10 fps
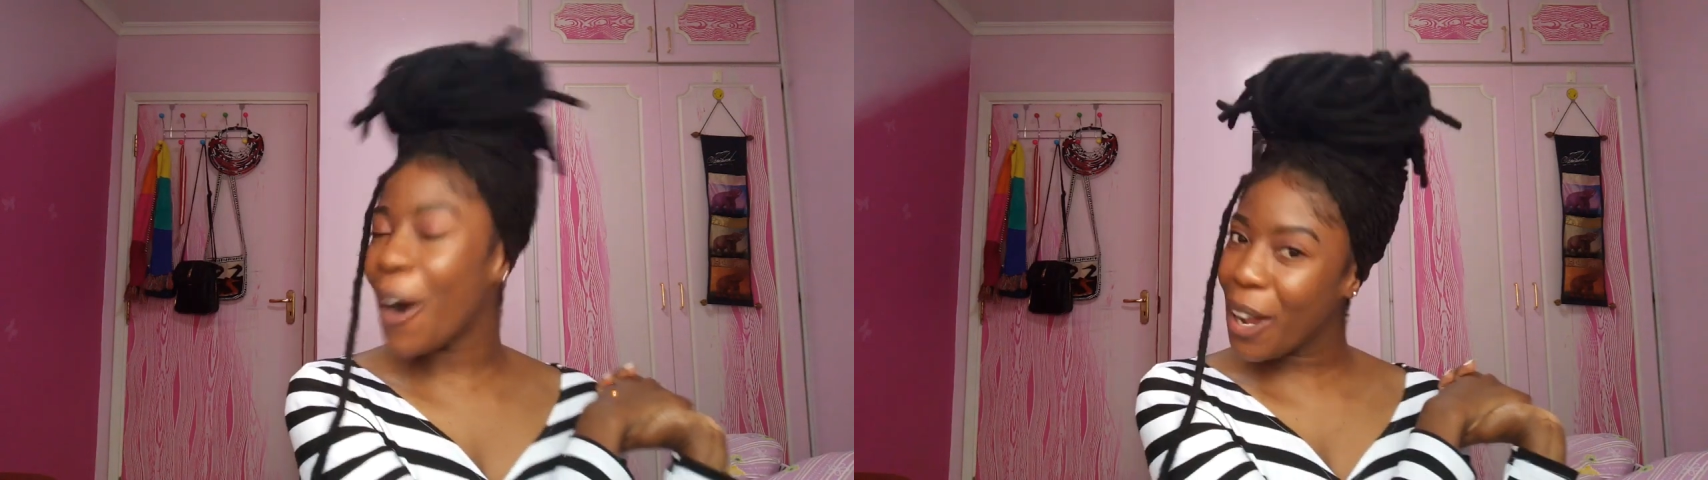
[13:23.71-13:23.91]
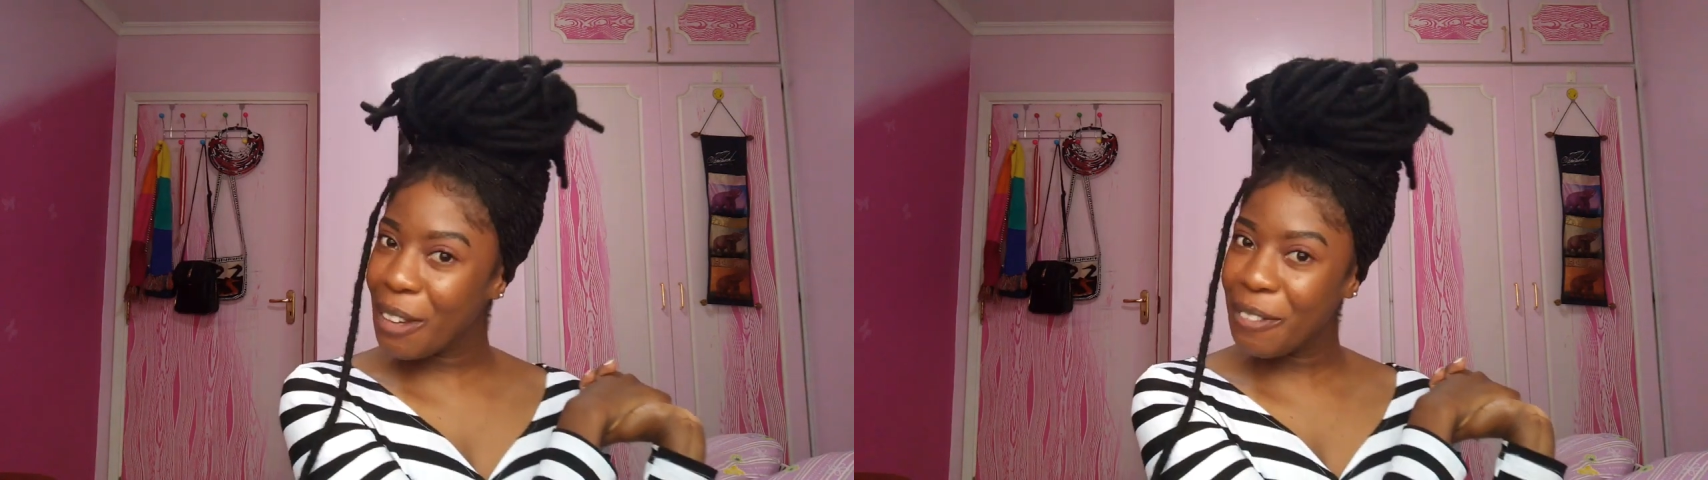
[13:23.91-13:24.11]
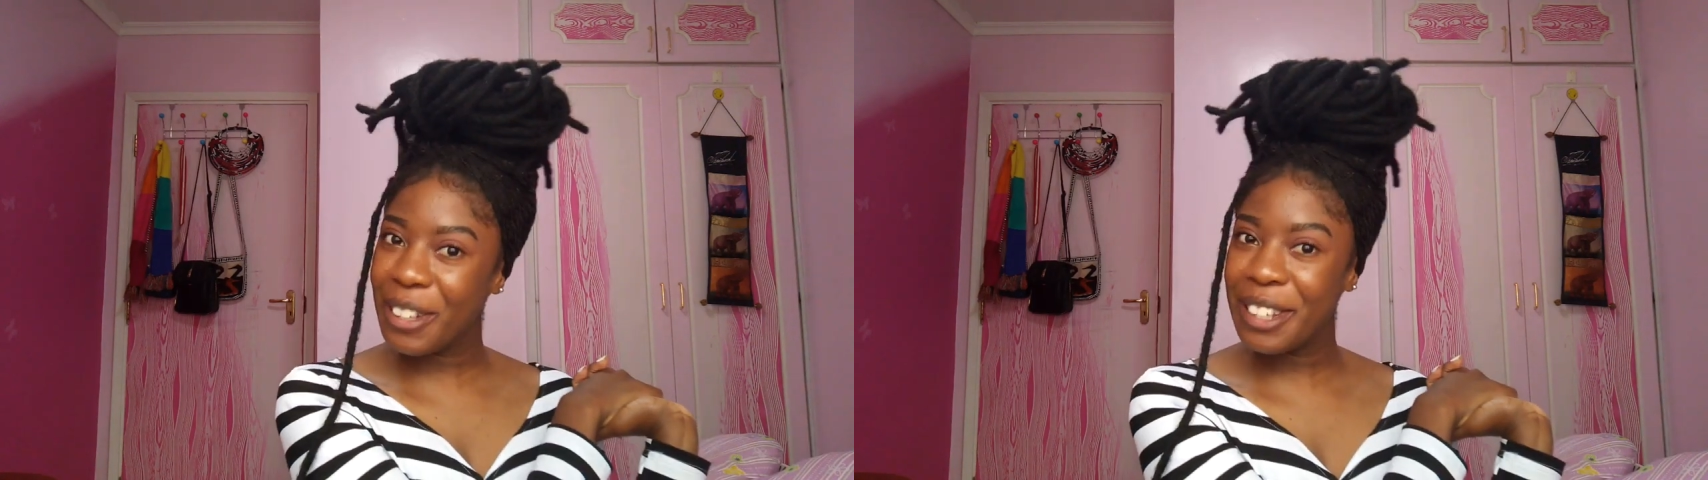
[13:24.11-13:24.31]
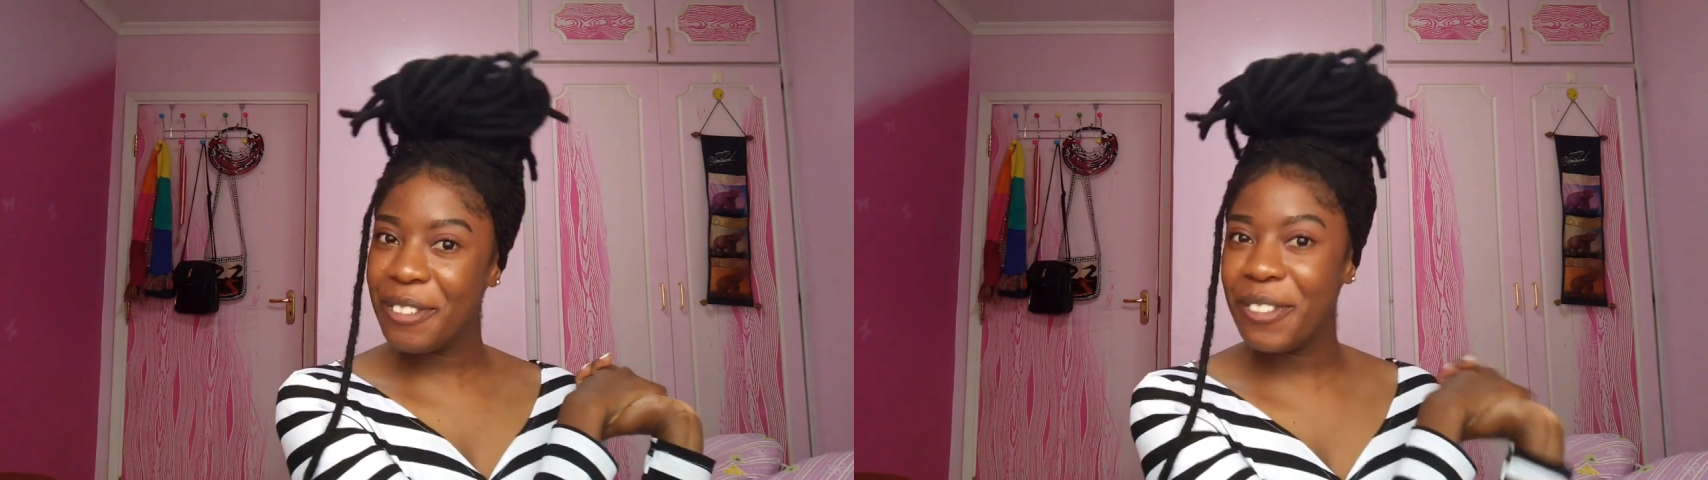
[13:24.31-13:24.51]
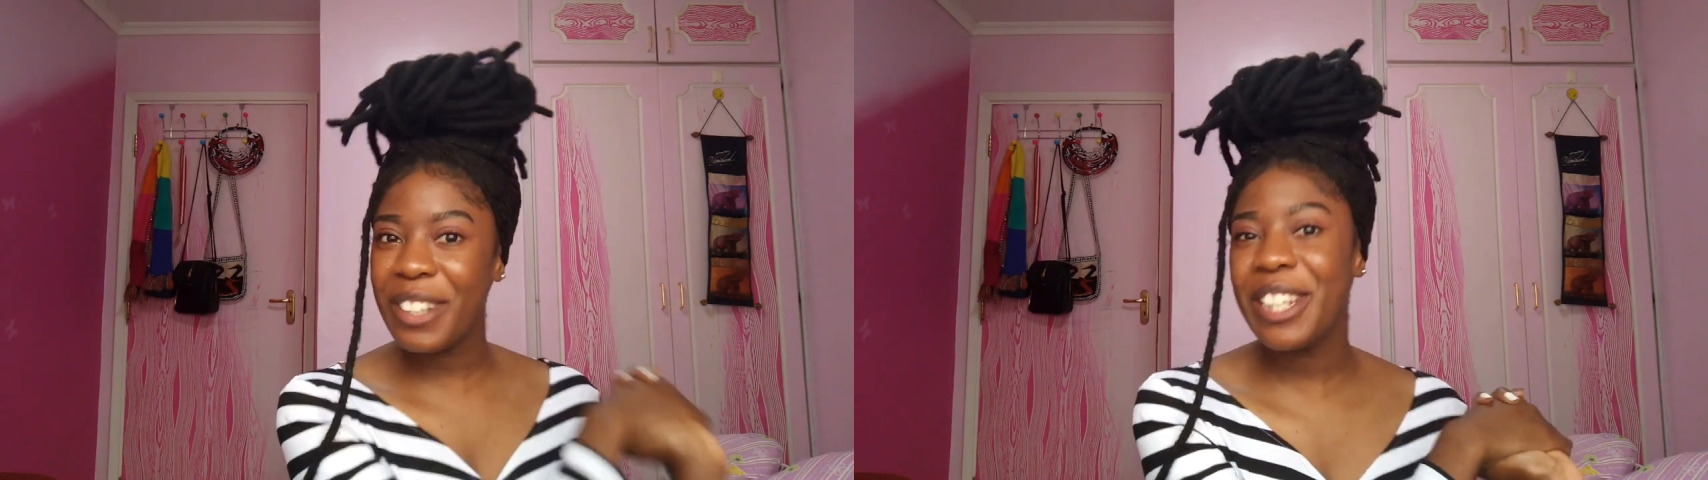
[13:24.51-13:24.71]
all for
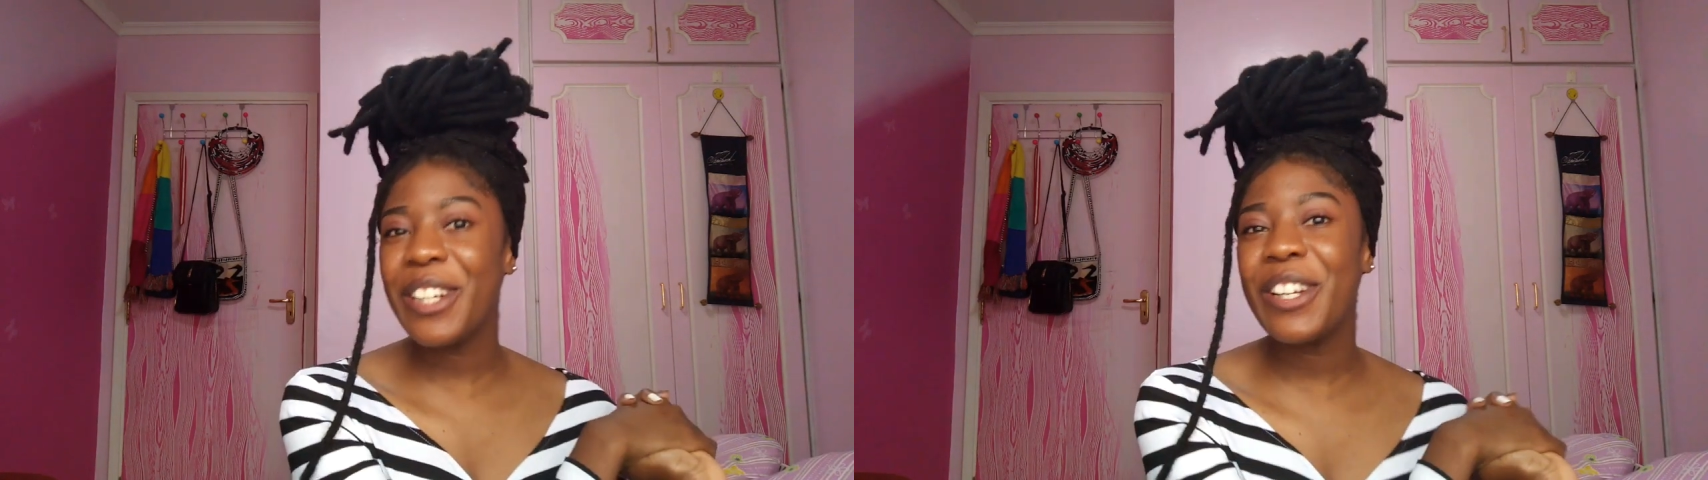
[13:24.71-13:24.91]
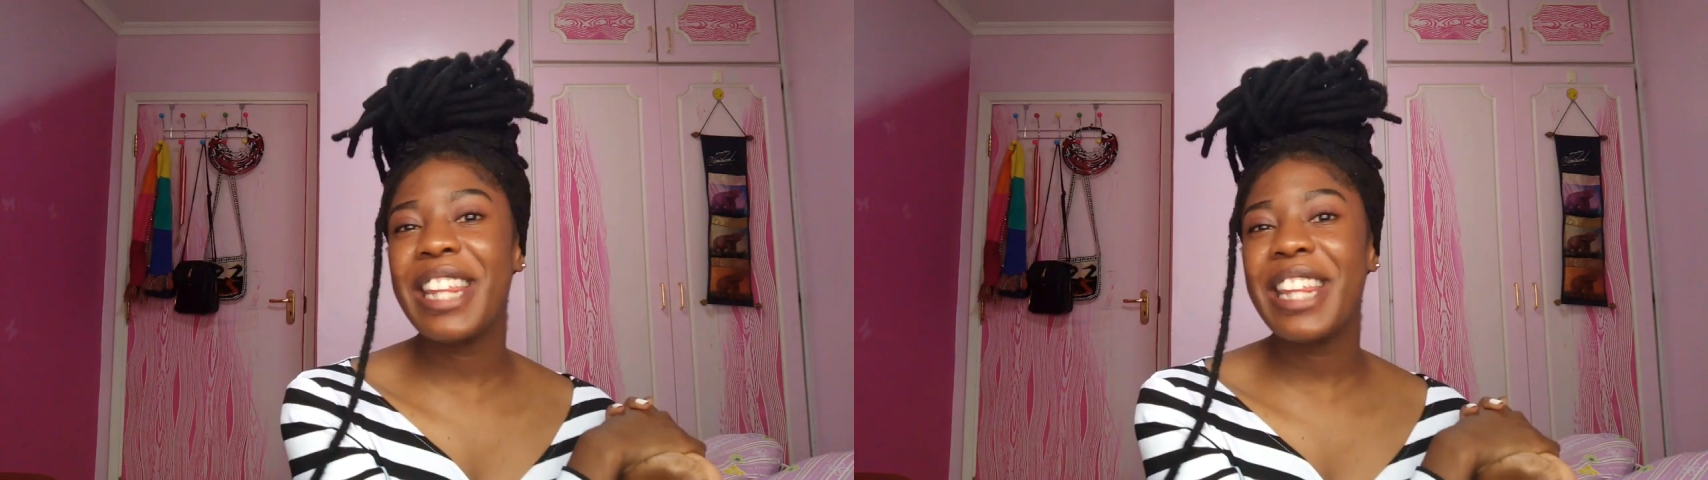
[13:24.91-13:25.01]
the video.